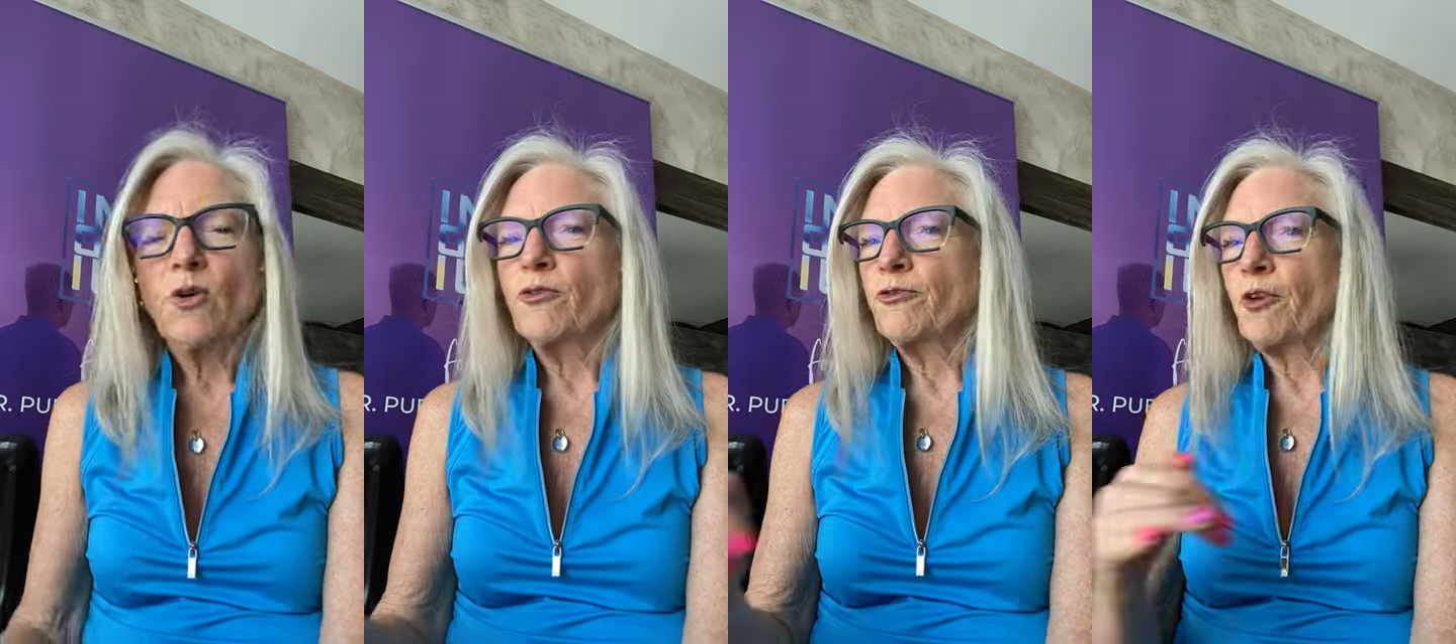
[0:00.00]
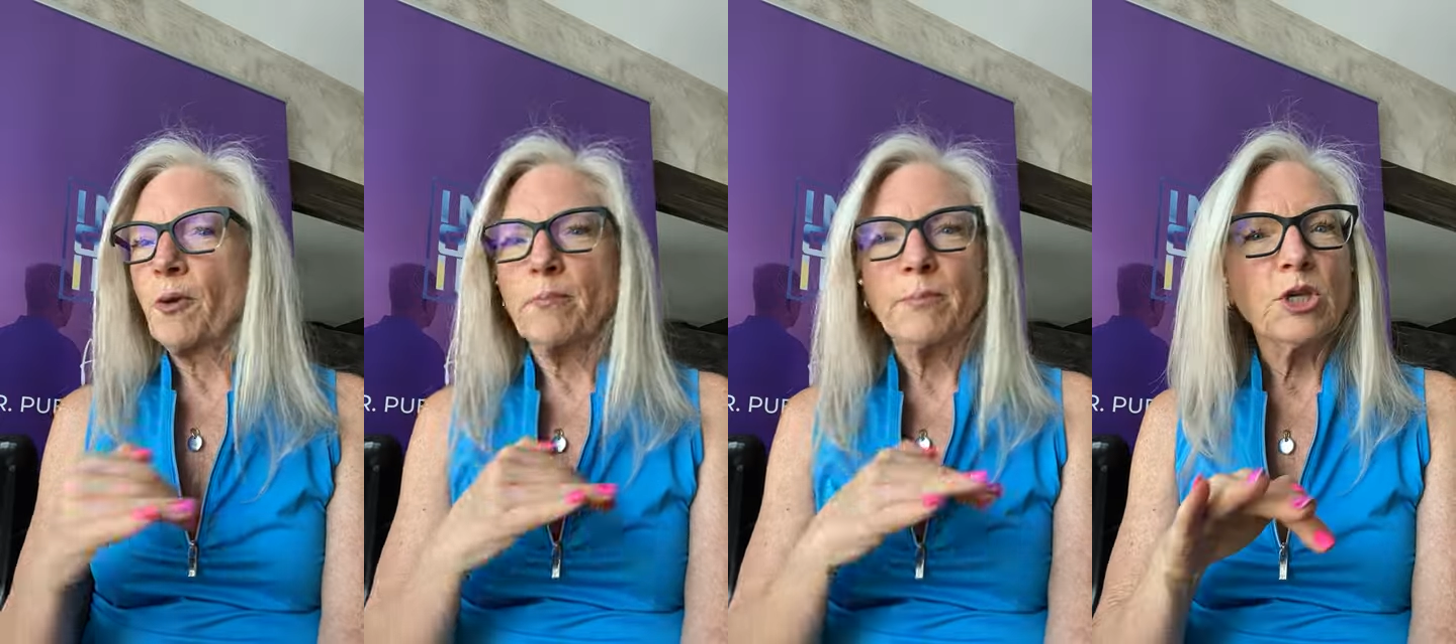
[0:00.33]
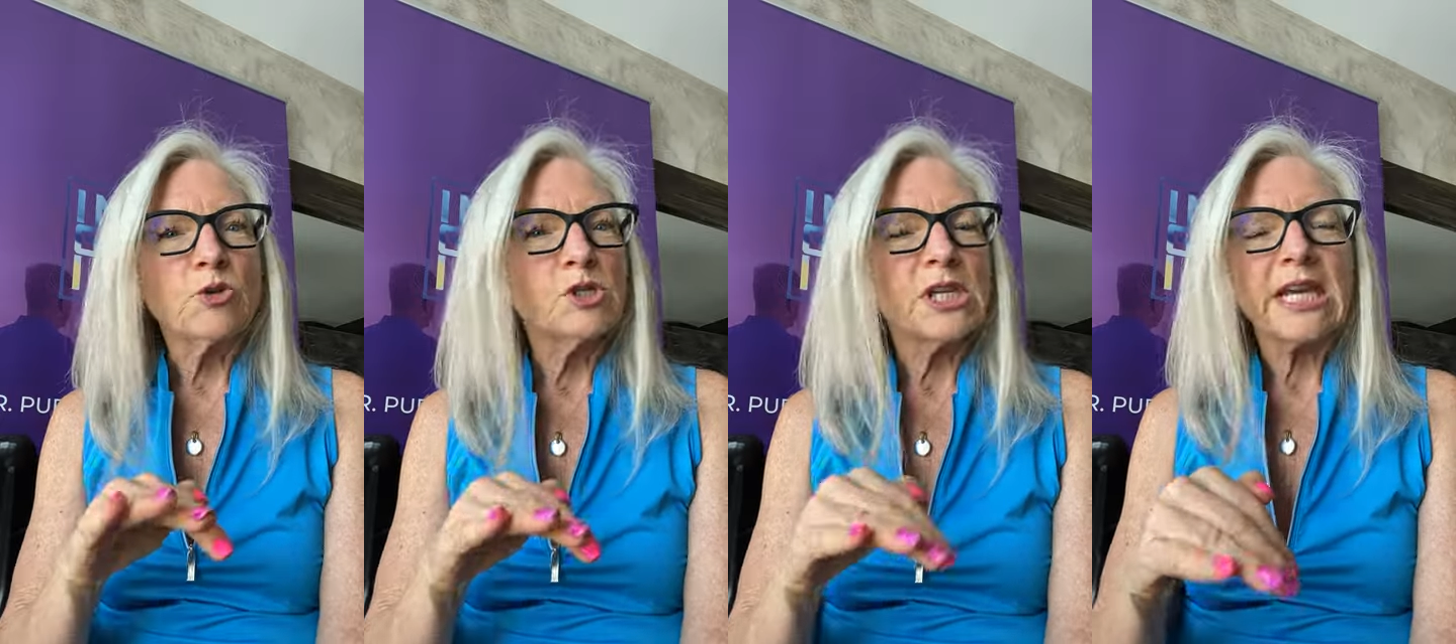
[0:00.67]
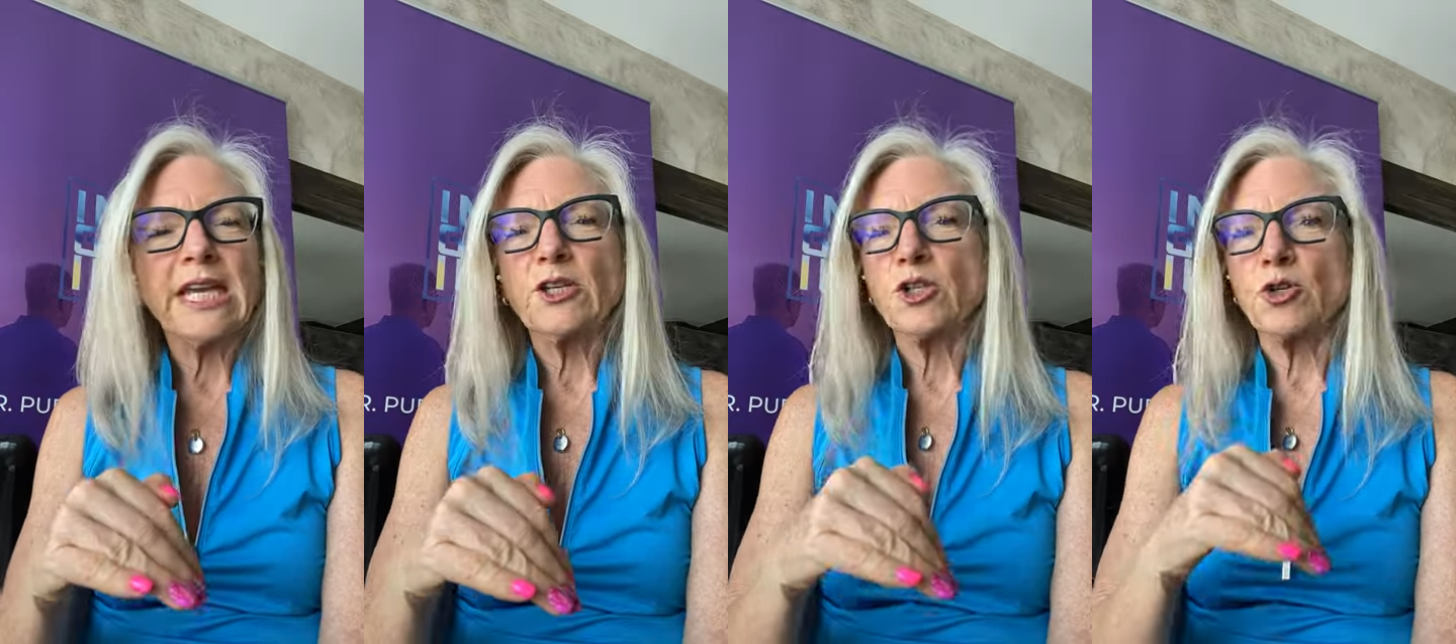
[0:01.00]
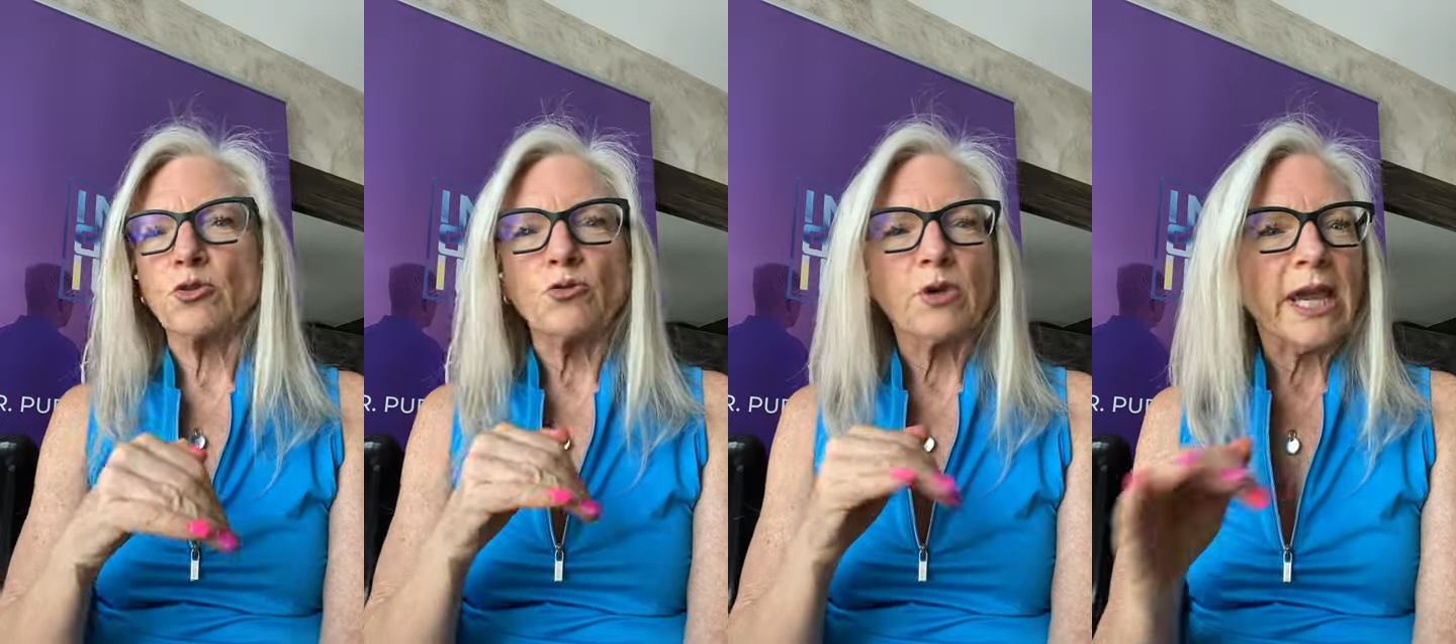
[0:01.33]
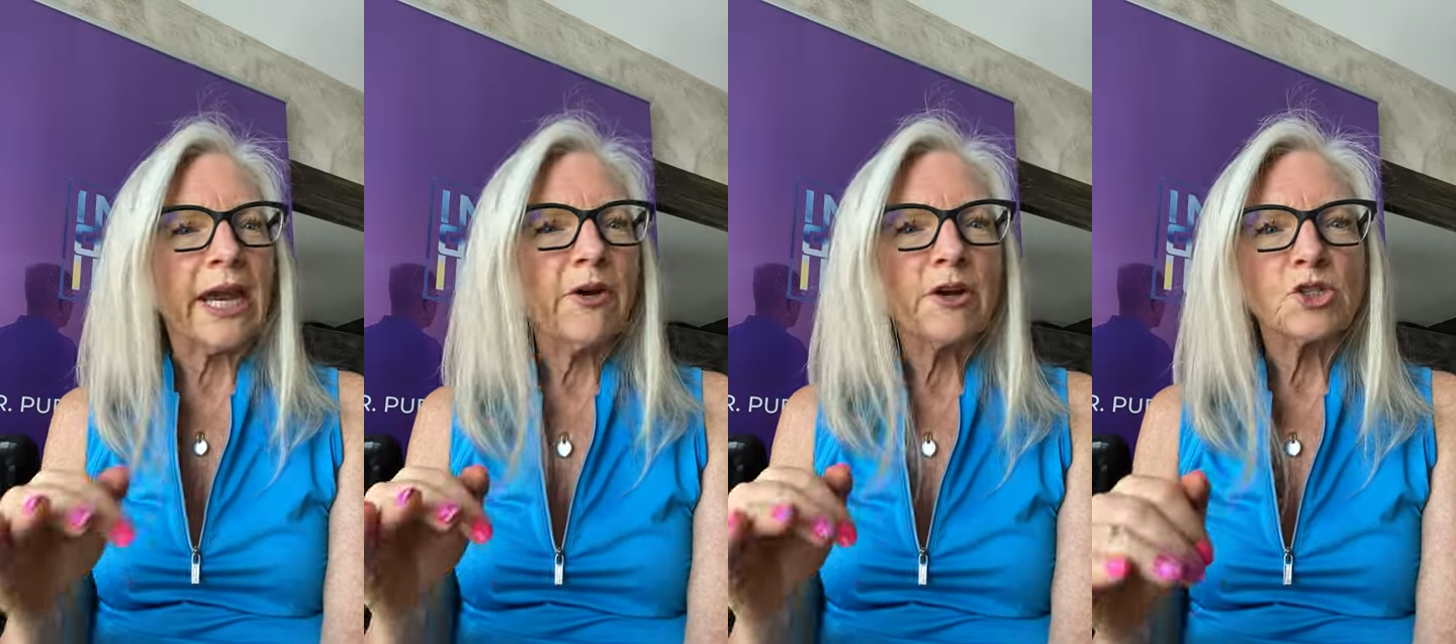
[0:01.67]
from music to
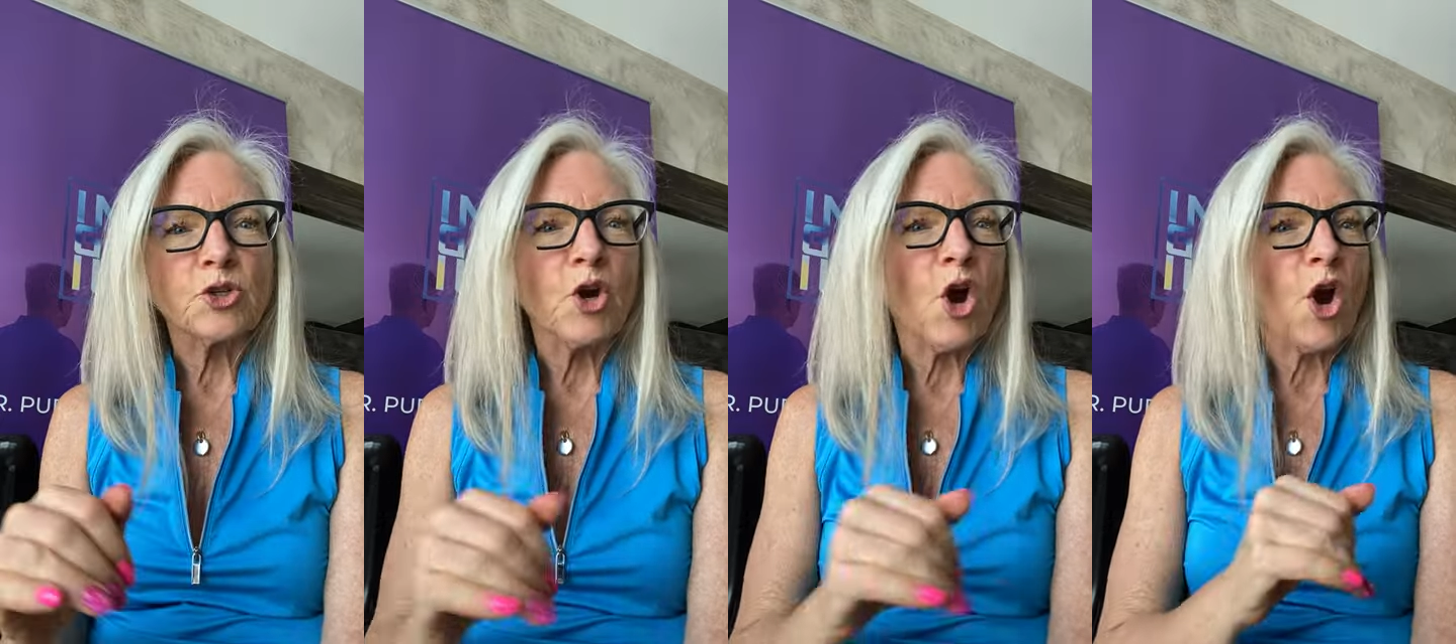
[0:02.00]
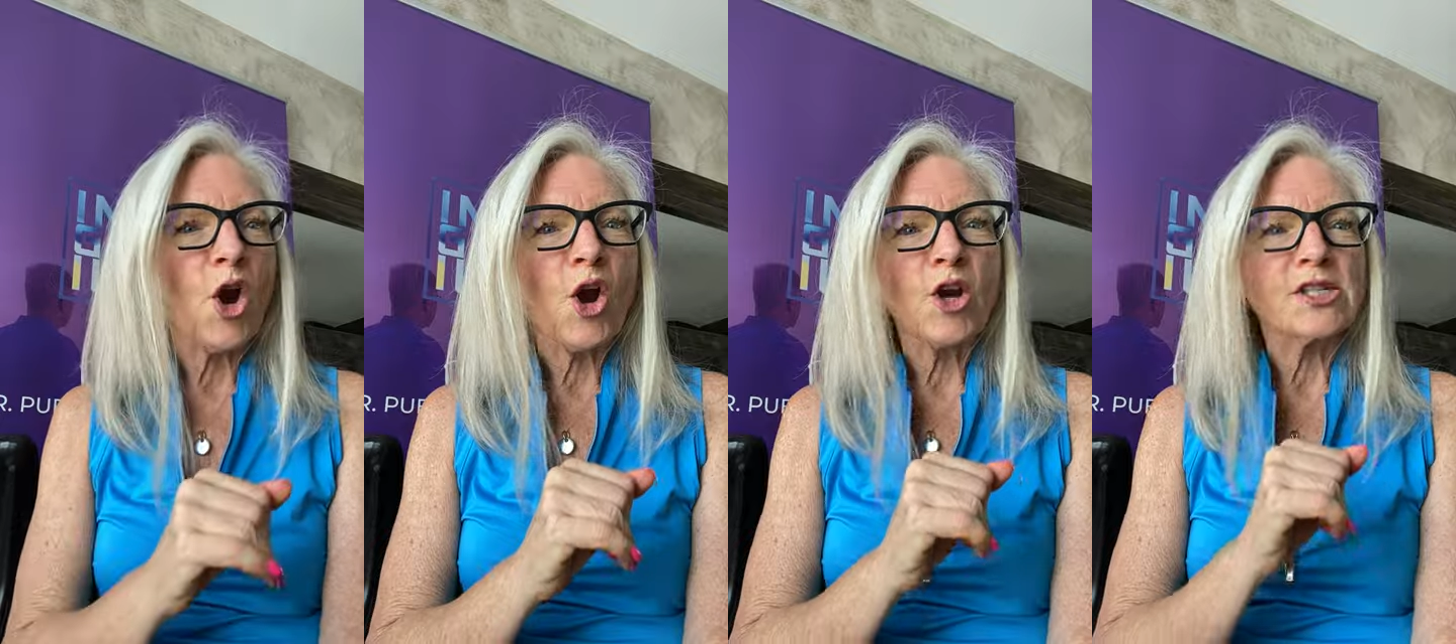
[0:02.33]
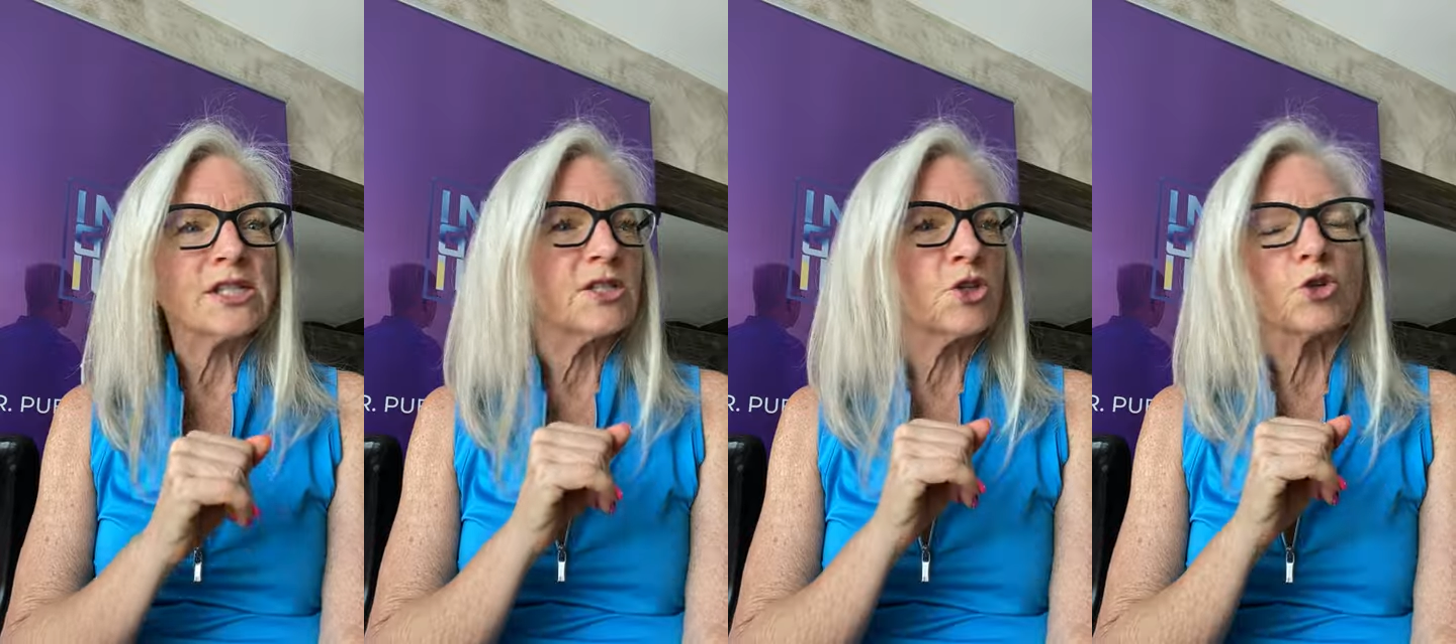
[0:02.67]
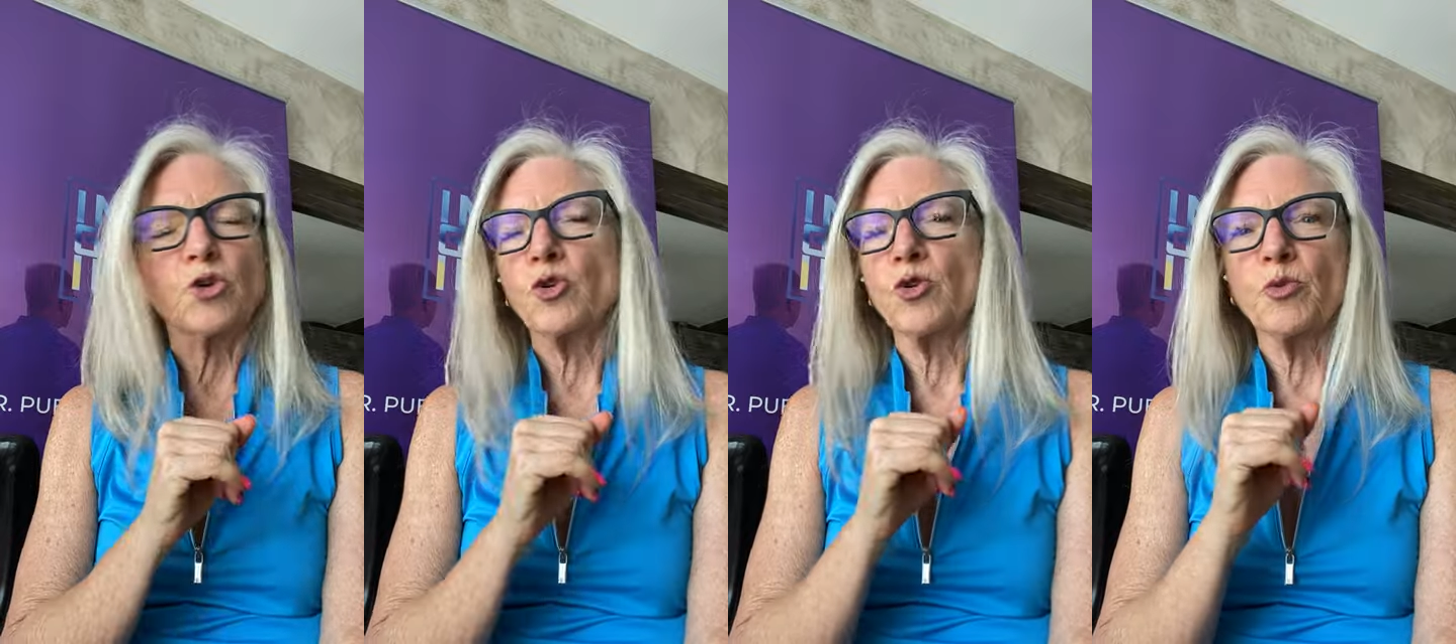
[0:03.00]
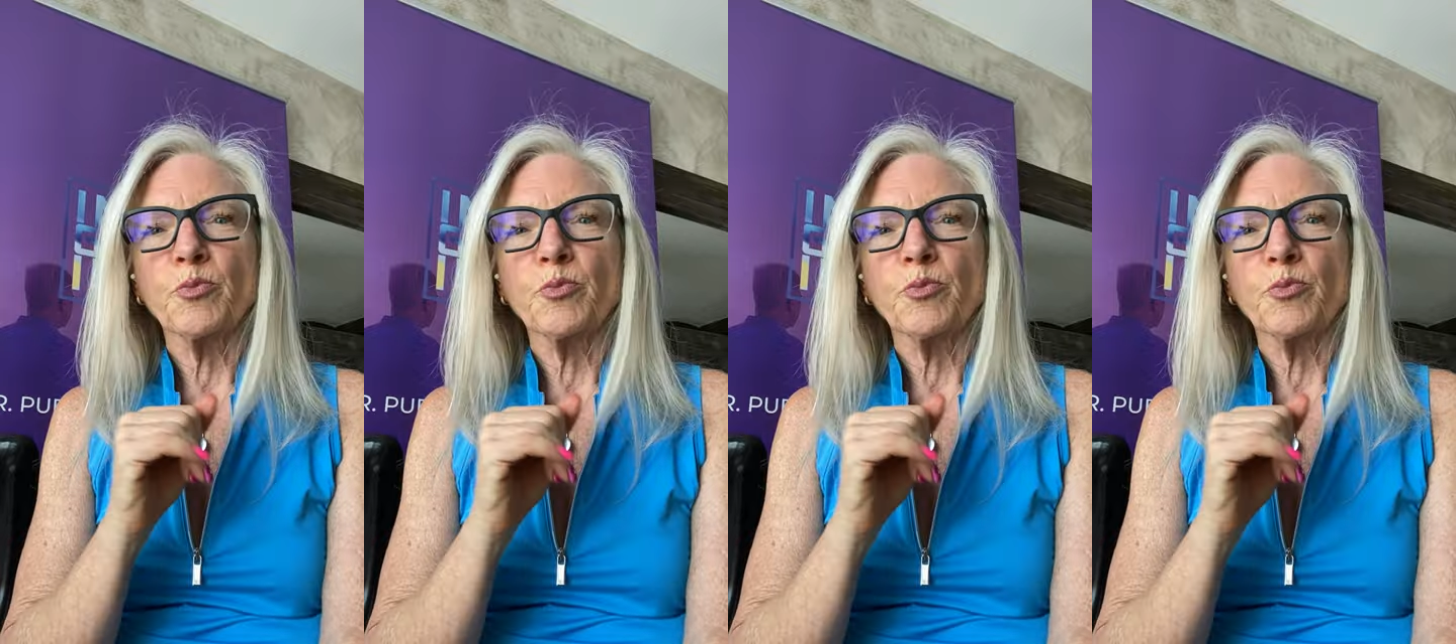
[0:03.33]
character arcs to